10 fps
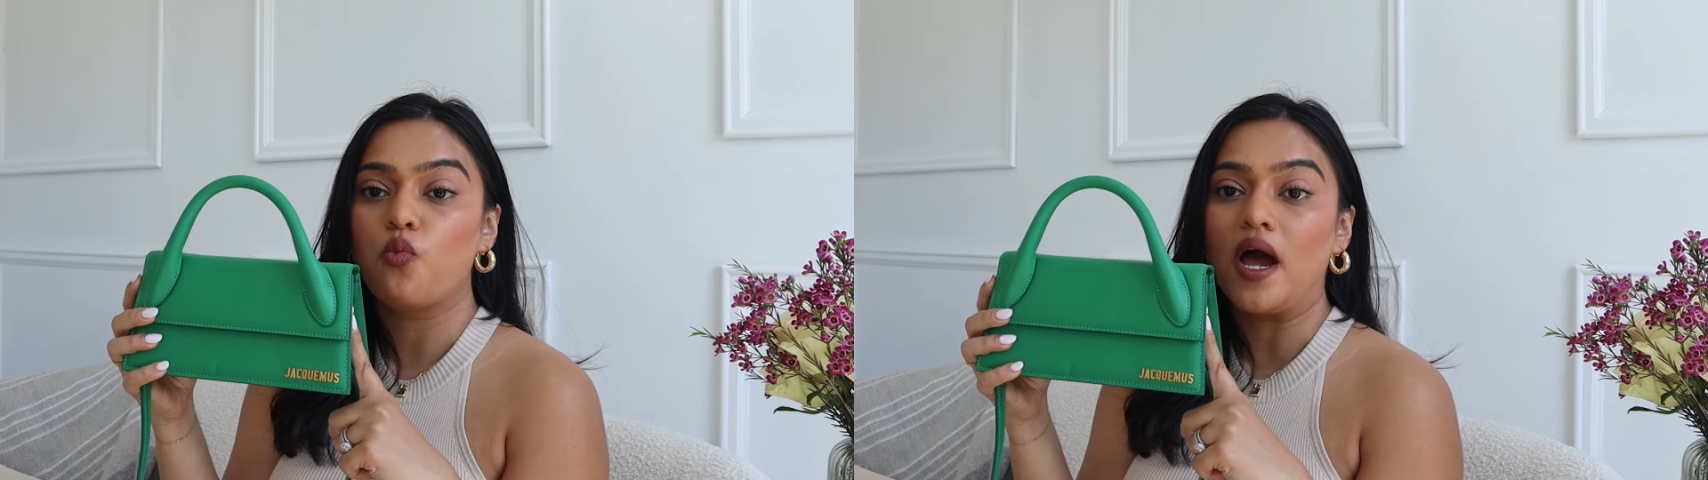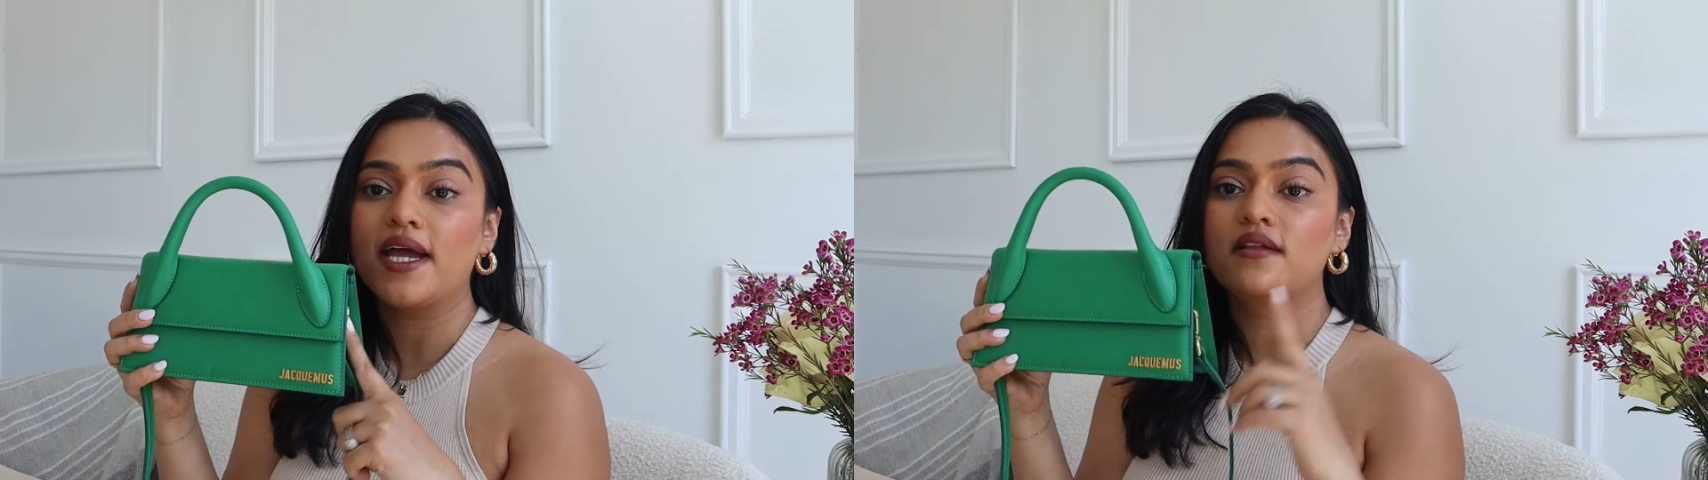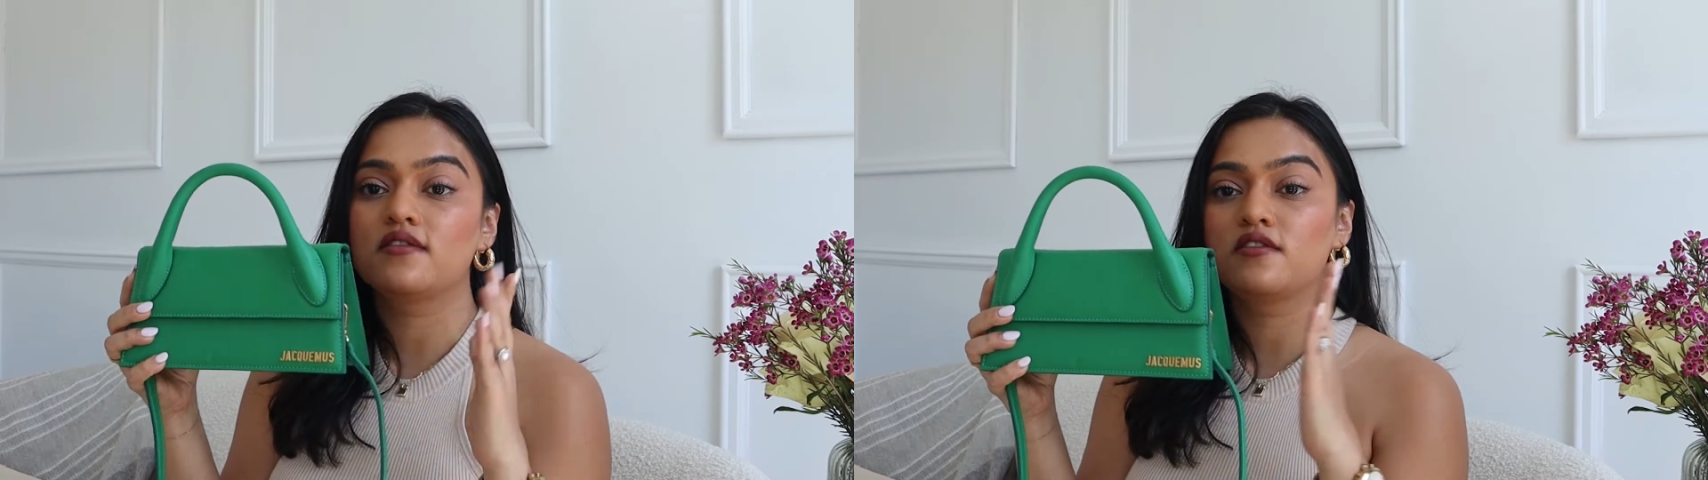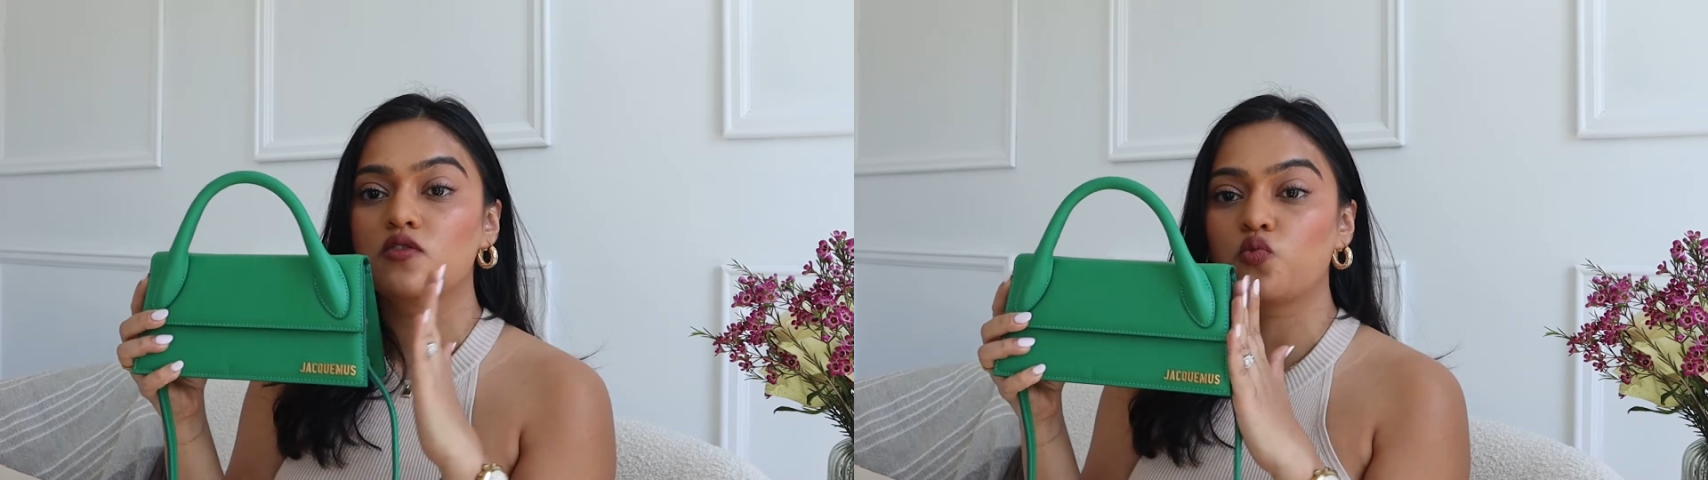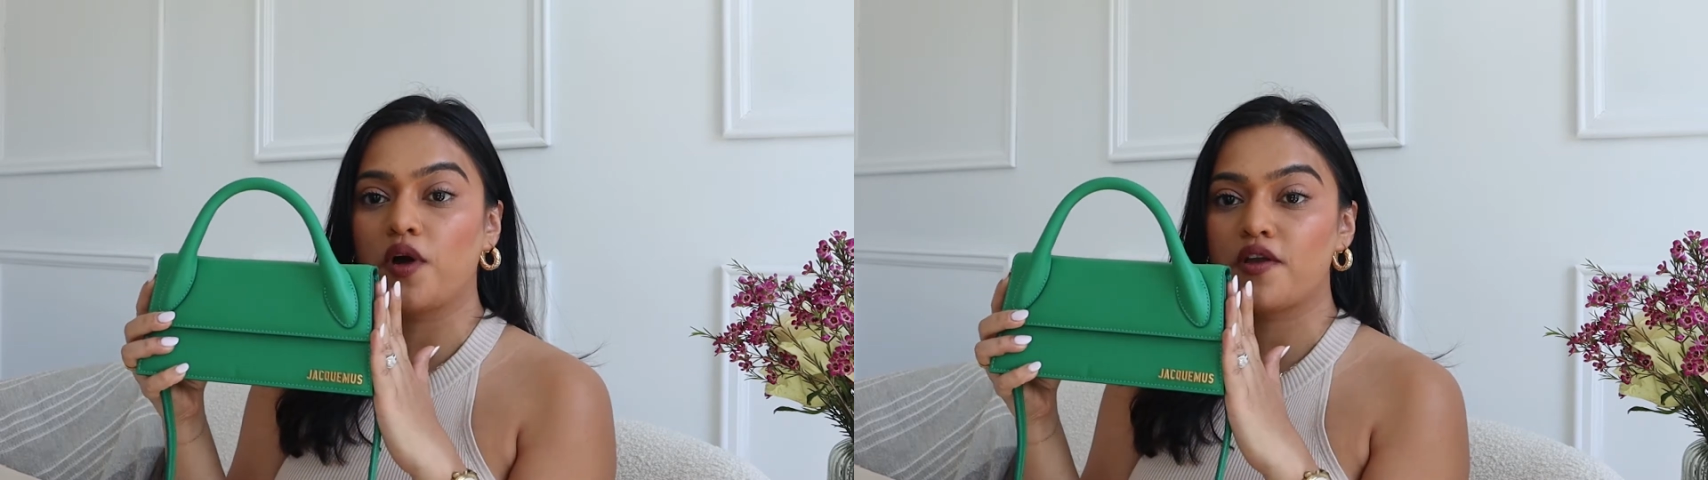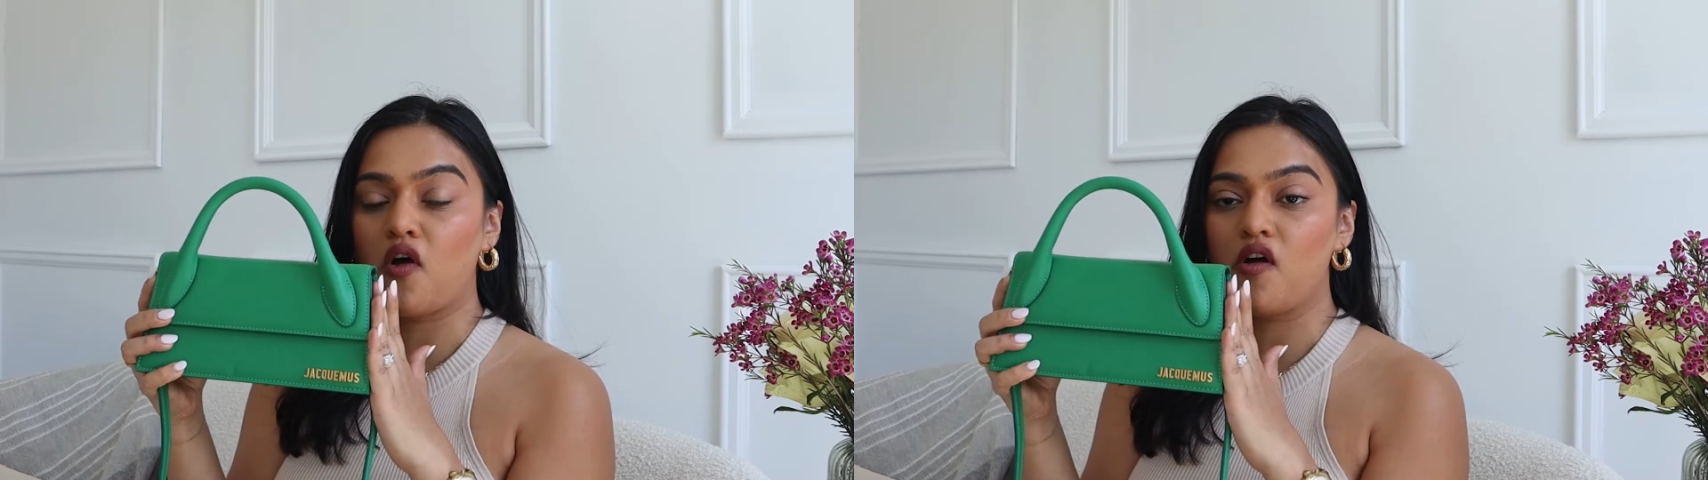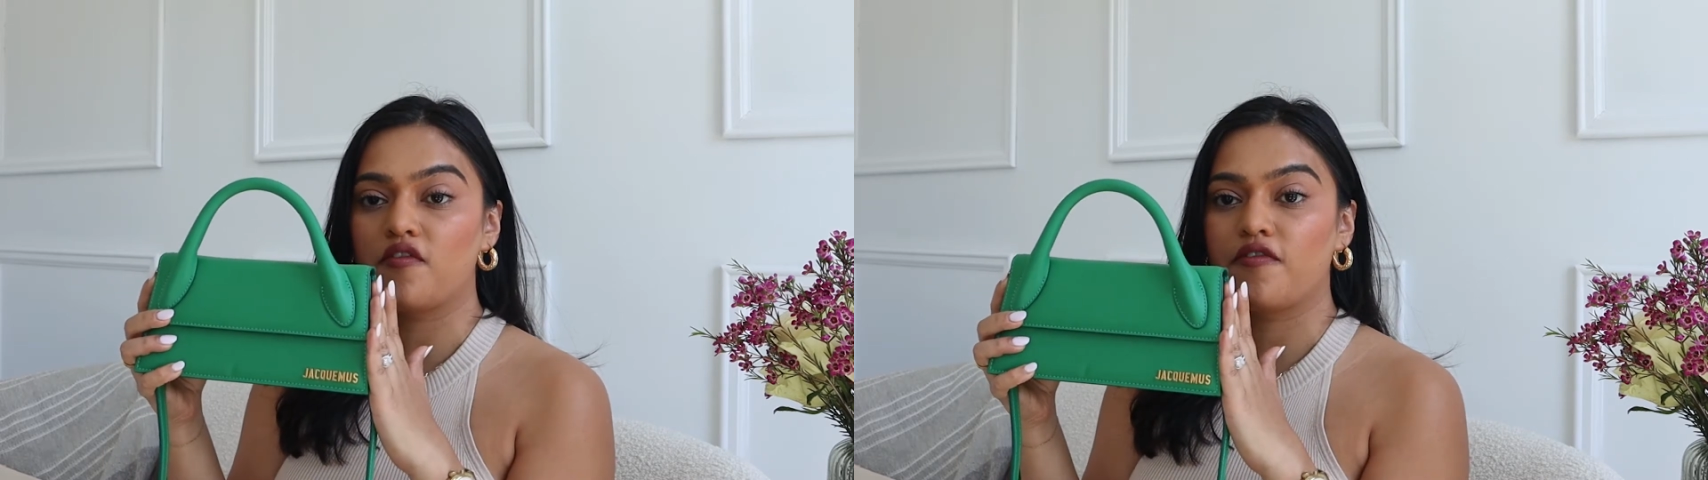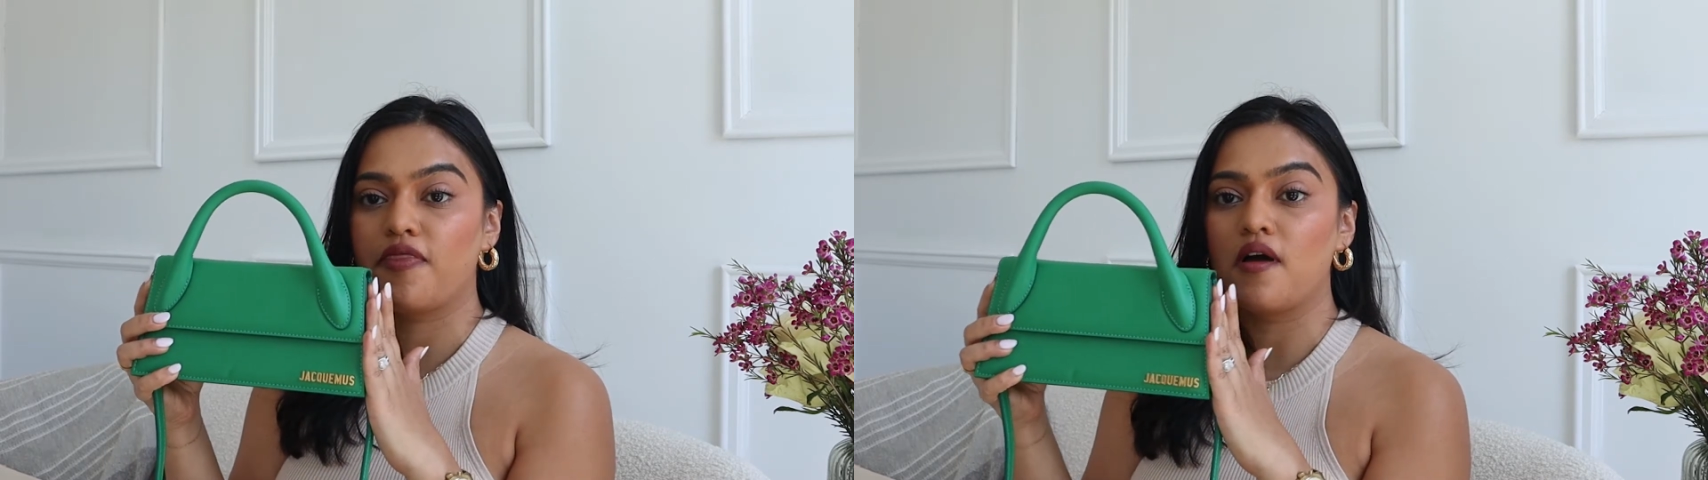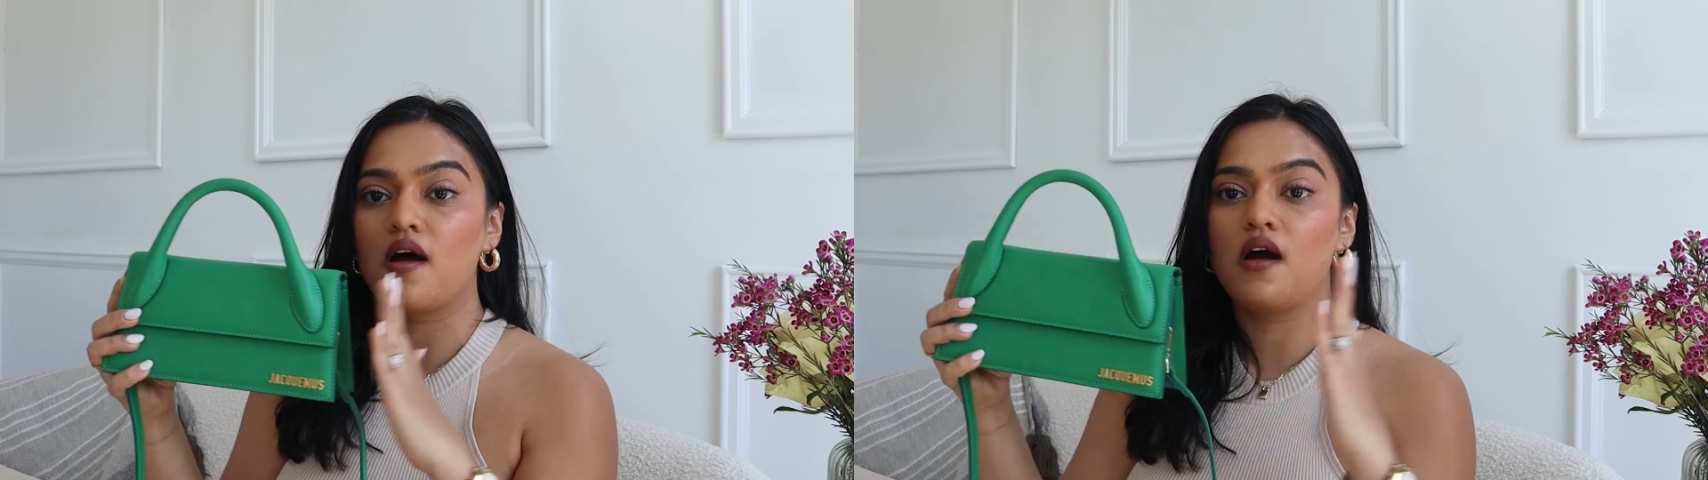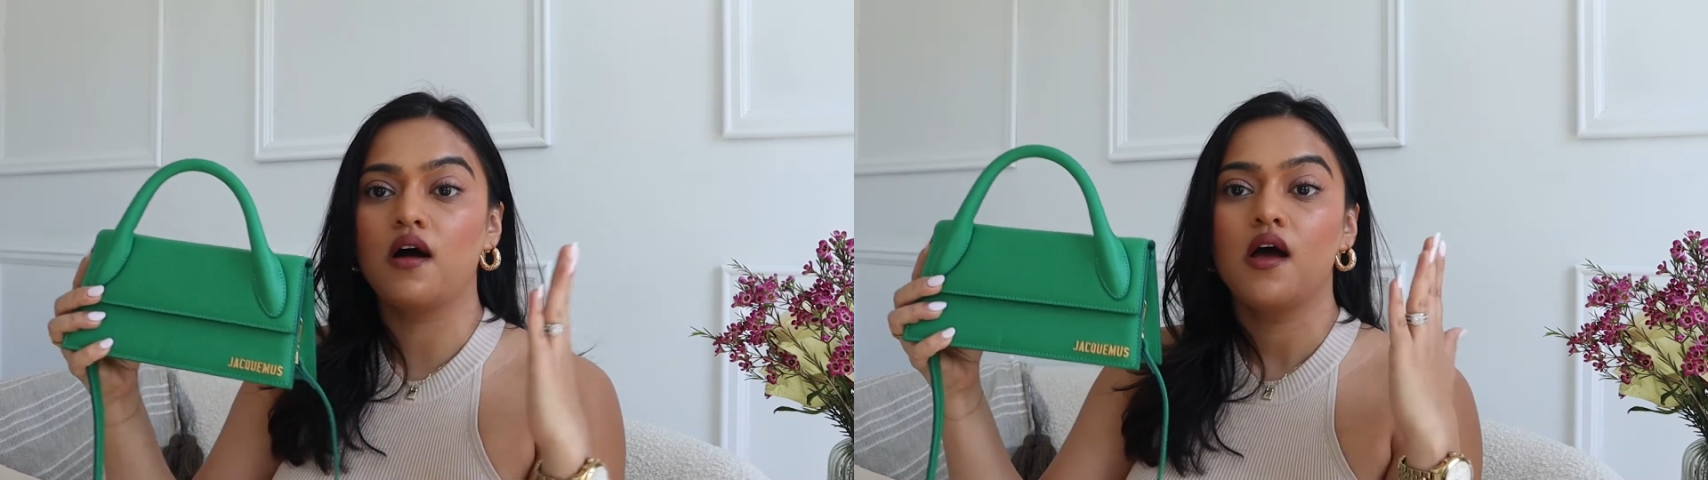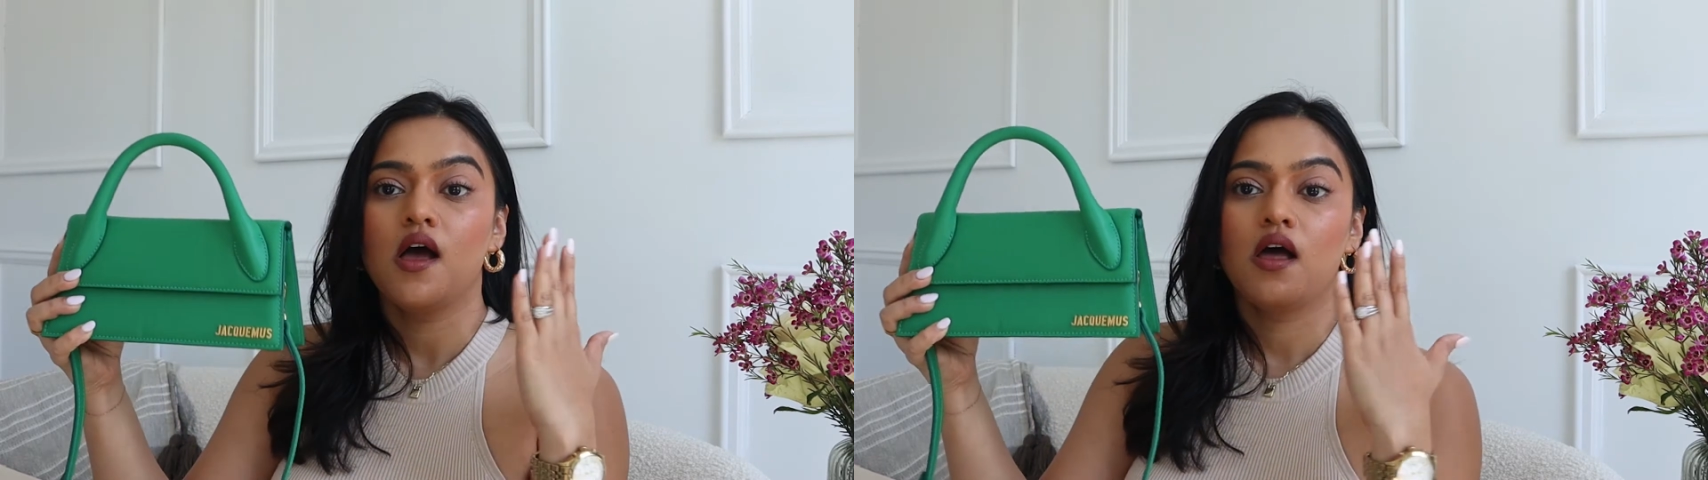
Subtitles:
while this is one of the